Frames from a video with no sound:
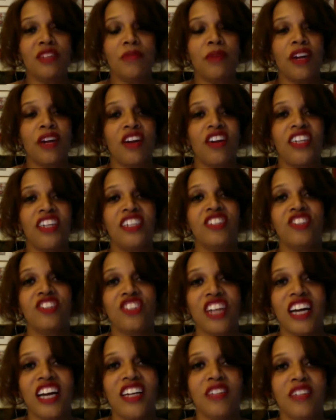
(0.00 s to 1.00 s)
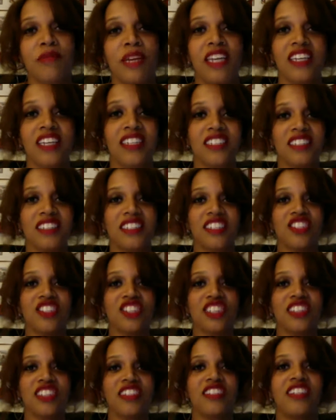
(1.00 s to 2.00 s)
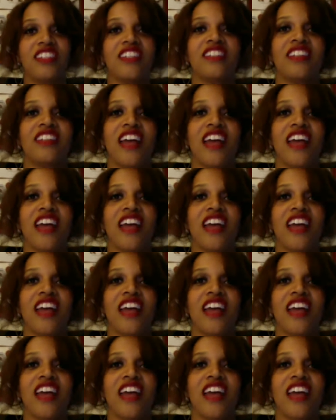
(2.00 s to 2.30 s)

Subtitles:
but our inner child making decisions doesn't